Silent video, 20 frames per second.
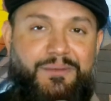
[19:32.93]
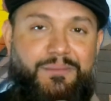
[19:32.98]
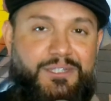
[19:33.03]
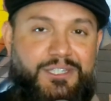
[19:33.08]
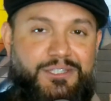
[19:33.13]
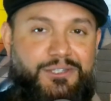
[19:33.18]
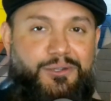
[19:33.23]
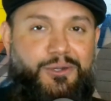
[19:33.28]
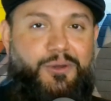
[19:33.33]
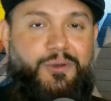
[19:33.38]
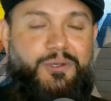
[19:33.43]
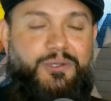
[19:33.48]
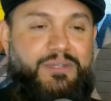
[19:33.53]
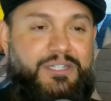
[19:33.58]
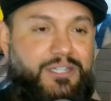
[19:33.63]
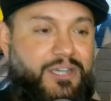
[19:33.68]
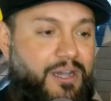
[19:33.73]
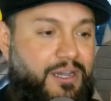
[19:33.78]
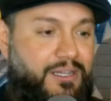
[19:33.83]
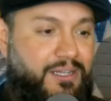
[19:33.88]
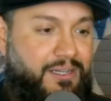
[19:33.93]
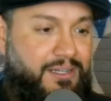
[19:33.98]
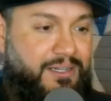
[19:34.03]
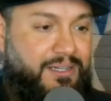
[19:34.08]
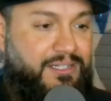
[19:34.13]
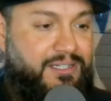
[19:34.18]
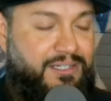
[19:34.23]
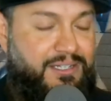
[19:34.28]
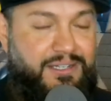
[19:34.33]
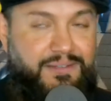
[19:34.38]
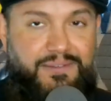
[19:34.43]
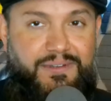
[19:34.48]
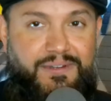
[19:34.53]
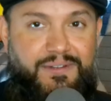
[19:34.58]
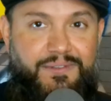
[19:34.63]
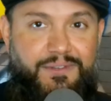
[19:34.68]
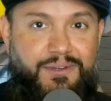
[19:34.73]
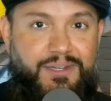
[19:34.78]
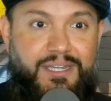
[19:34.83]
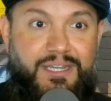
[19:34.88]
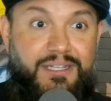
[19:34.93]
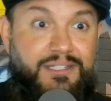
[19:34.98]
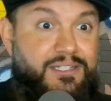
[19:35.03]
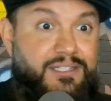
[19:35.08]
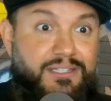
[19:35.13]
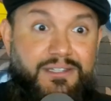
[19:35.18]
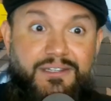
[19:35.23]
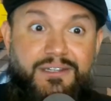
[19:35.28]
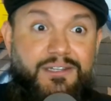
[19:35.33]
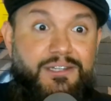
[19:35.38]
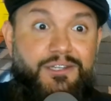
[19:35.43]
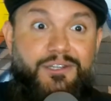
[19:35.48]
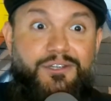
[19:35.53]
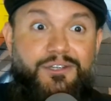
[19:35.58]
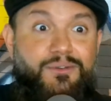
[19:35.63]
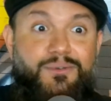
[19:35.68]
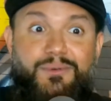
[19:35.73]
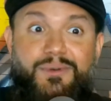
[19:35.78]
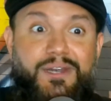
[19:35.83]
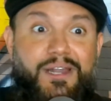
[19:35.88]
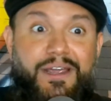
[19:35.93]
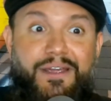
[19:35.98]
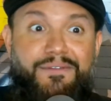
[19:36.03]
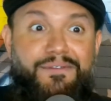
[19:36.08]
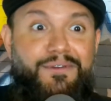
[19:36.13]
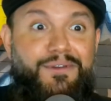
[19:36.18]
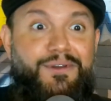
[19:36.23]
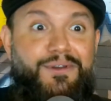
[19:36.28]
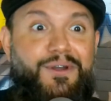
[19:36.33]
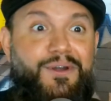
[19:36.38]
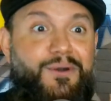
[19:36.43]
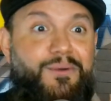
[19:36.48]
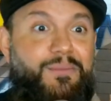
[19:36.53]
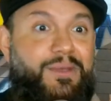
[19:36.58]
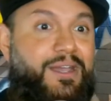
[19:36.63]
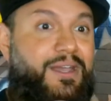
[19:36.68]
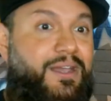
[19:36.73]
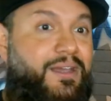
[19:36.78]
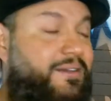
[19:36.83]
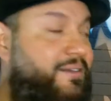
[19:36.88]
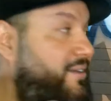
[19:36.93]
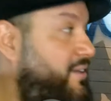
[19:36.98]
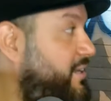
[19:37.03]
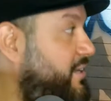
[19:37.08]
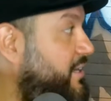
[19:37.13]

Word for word: Just don't always be talking. Listen, even if they're kids, you never know, man.